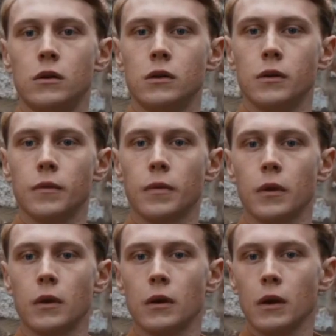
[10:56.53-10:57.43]

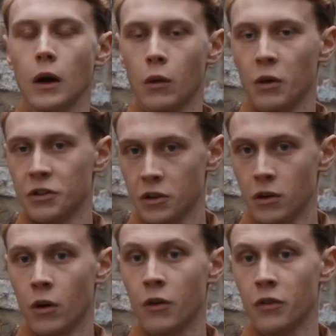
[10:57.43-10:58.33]
fundamentally so
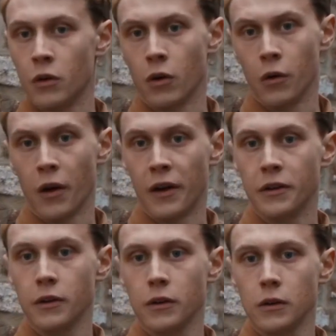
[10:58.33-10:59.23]
savvy and they're
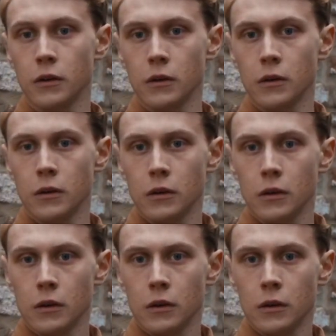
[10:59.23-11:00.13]
fundamentally savvy